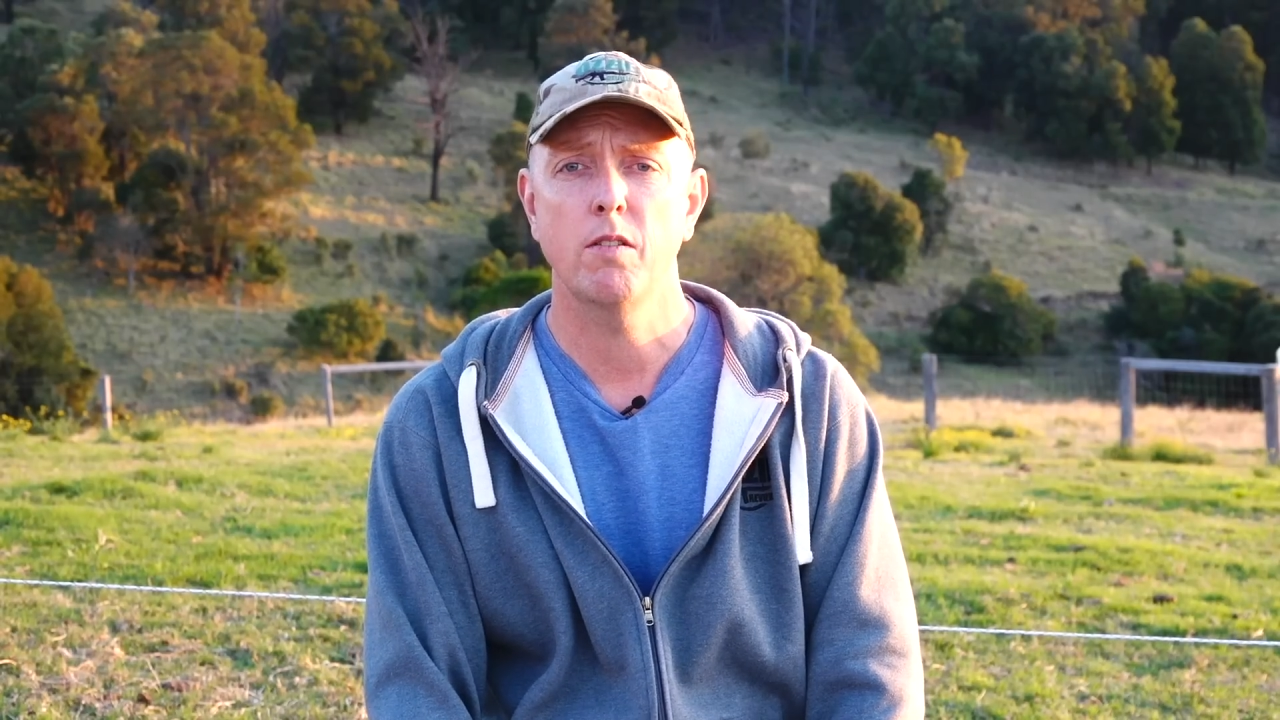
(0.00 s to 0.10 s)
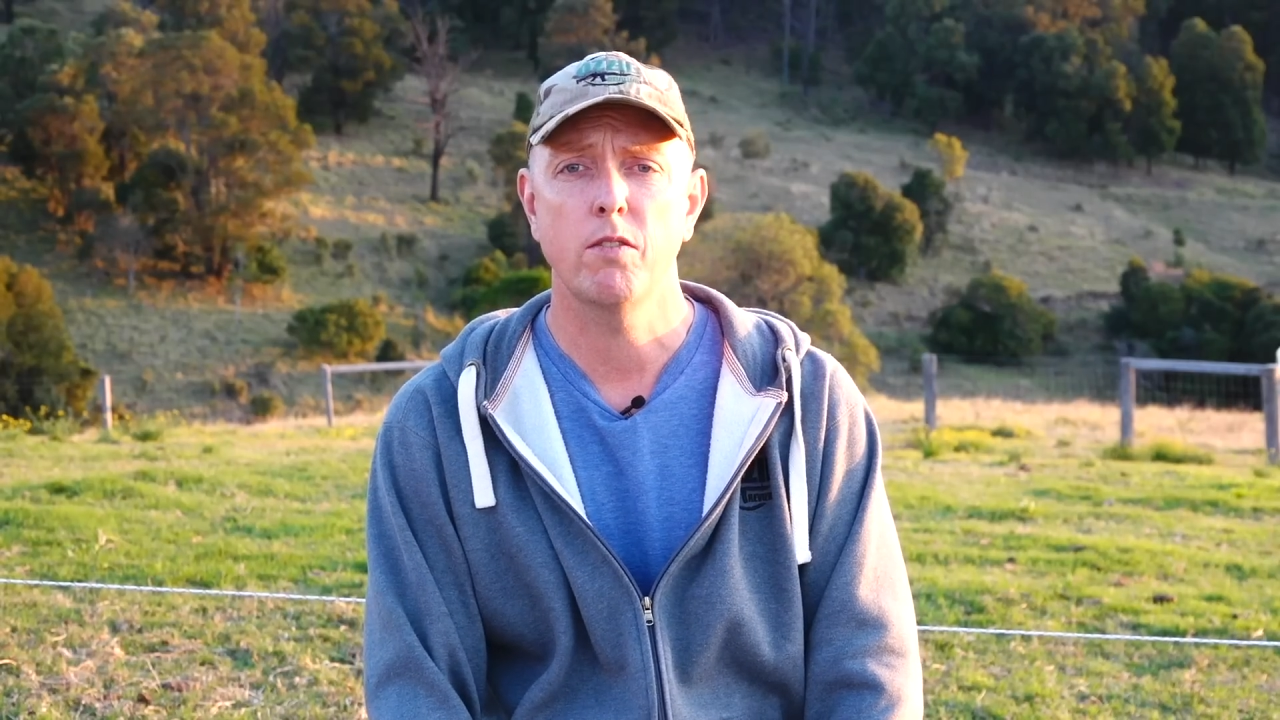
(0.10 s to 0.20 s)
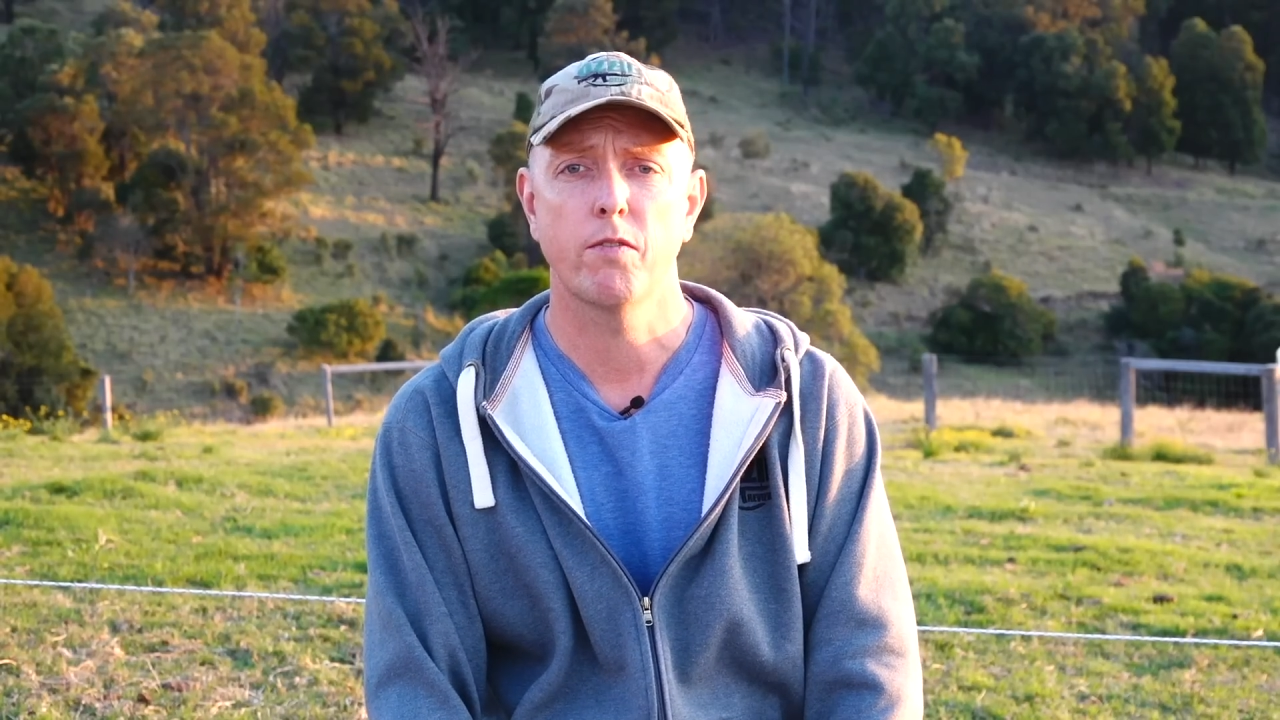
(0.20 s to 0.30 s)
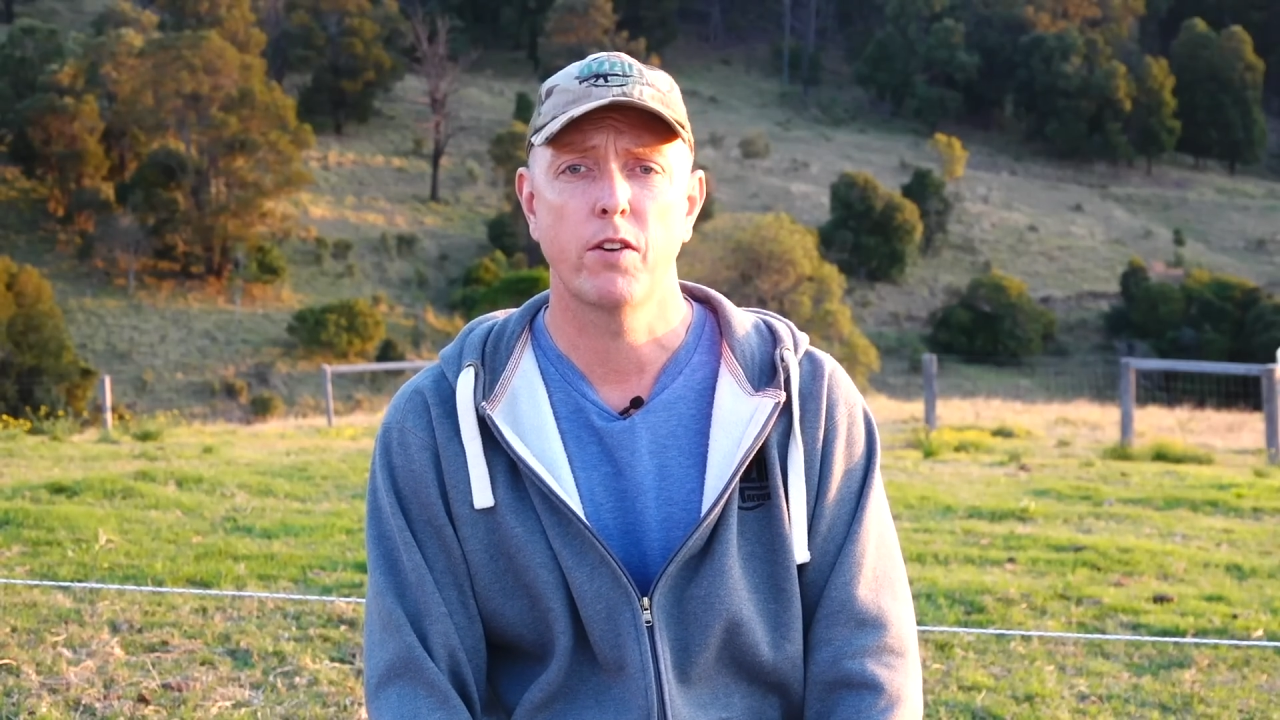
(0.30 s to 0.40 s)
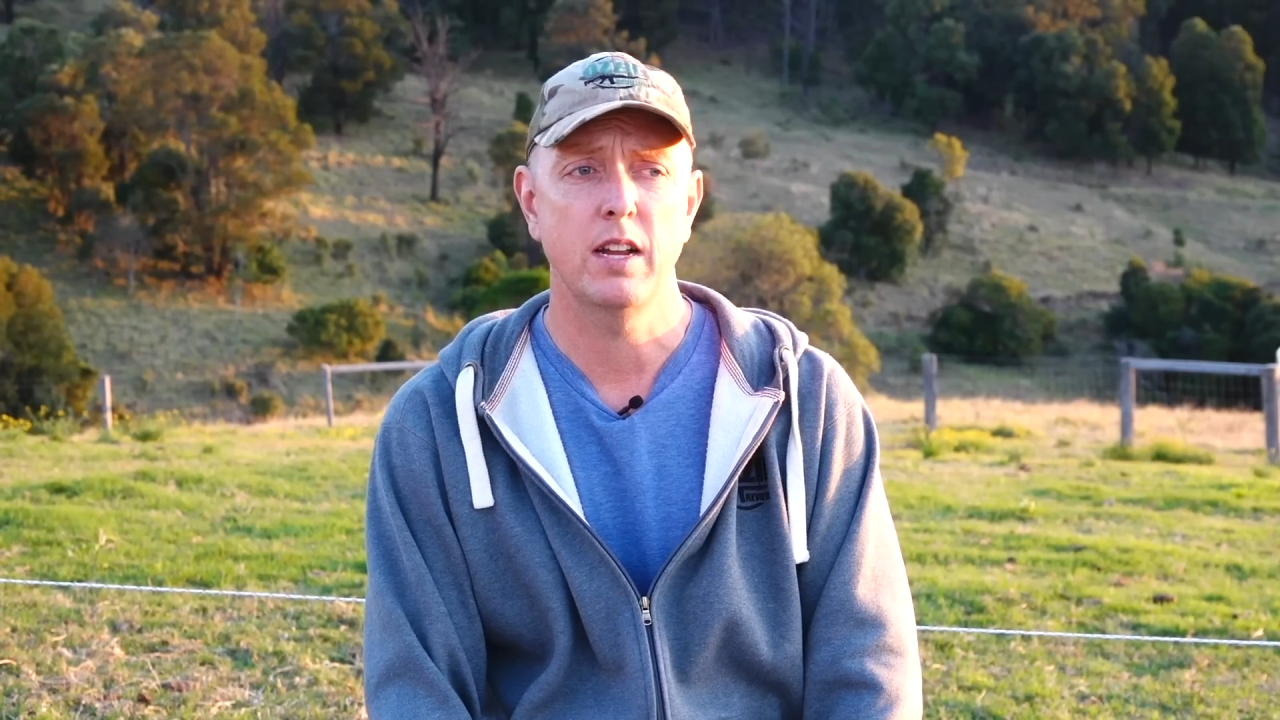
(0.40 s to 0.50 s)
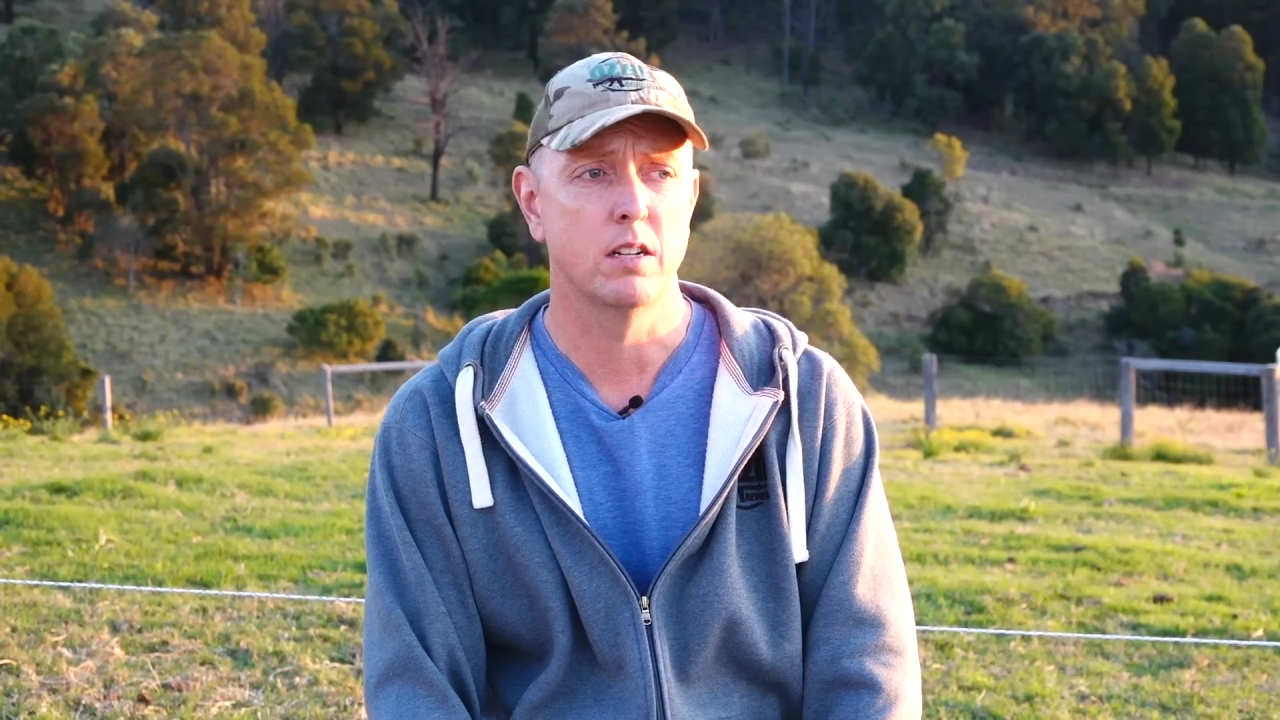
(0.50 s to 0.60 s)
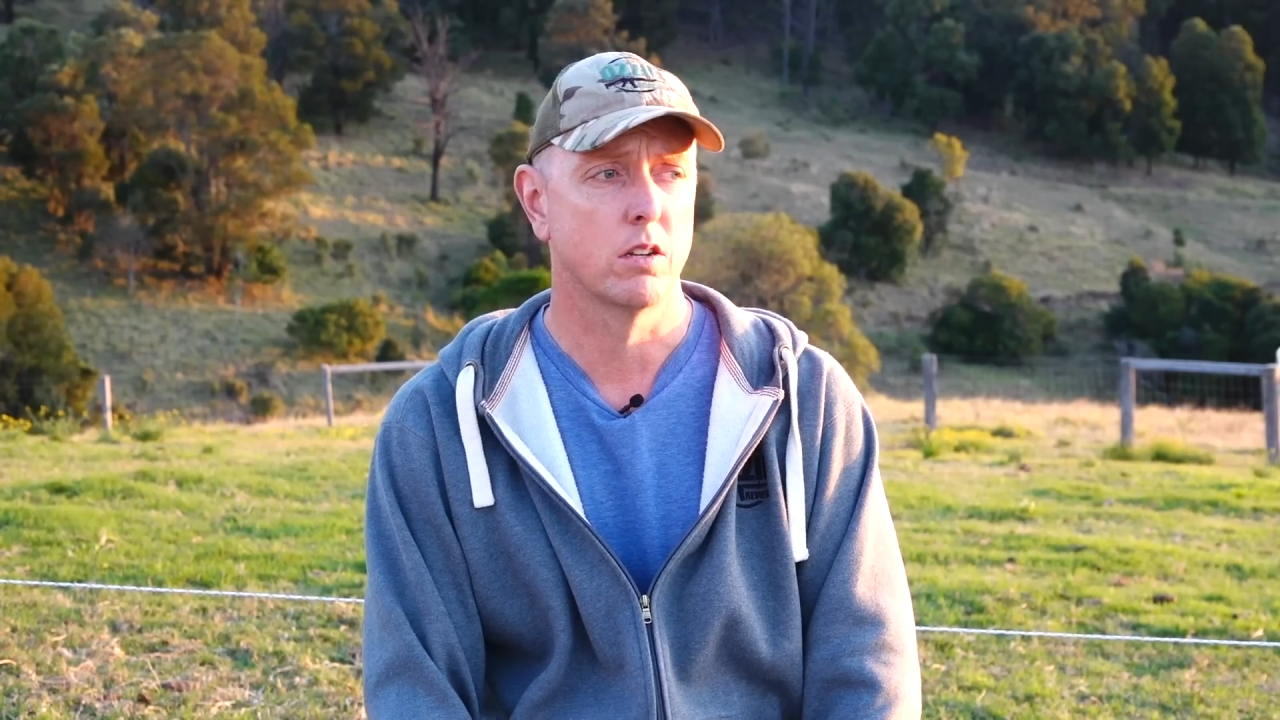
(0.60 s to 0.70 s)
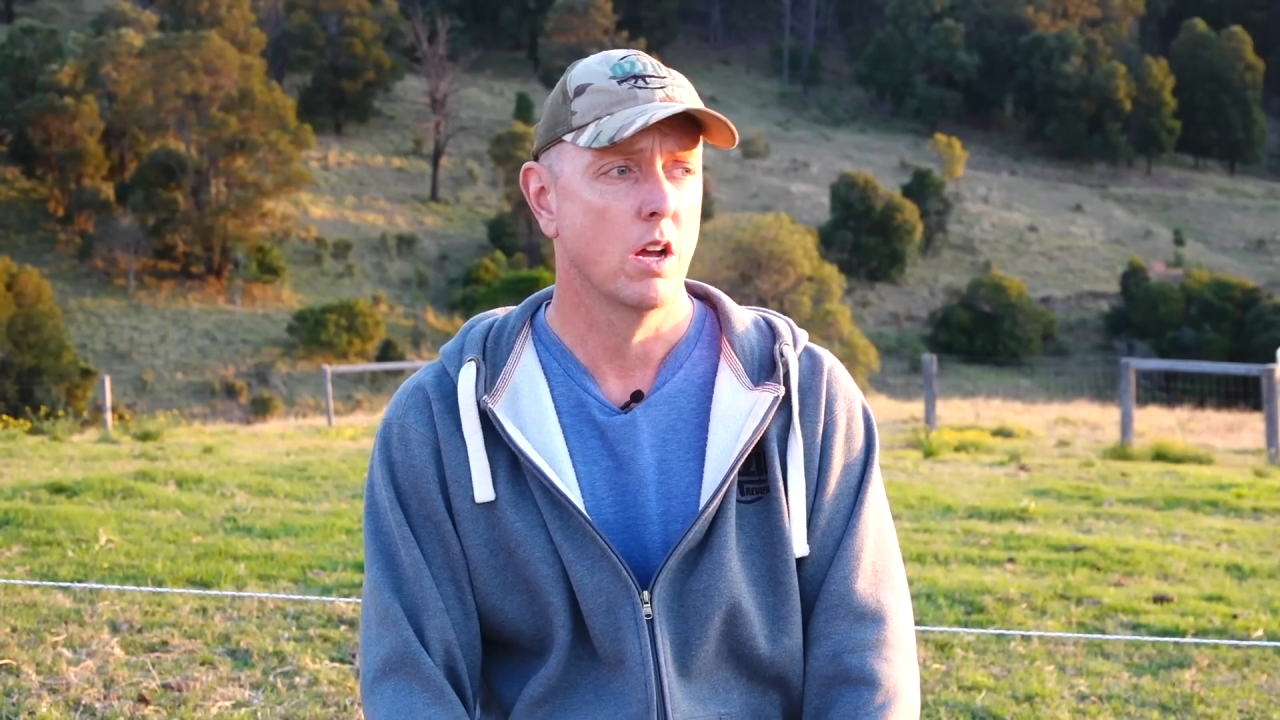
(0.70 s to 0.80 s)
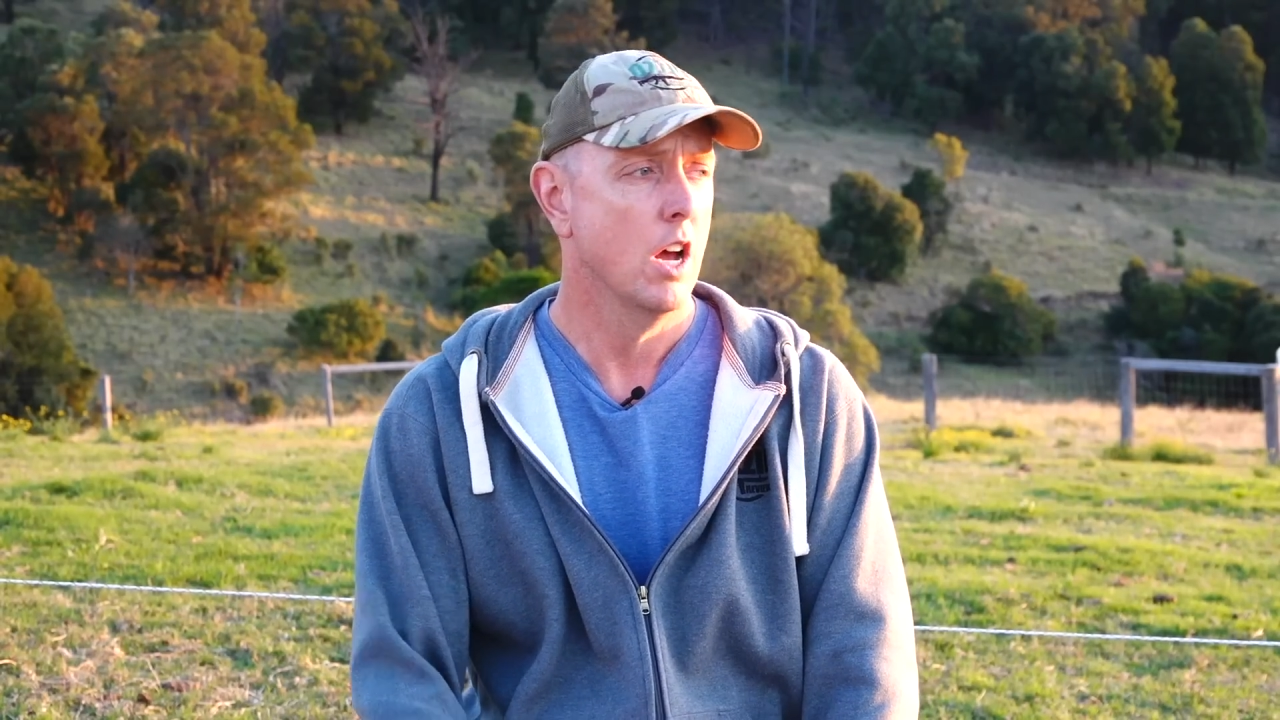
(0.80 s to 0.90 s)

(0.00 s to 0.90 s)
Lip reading: of your friends.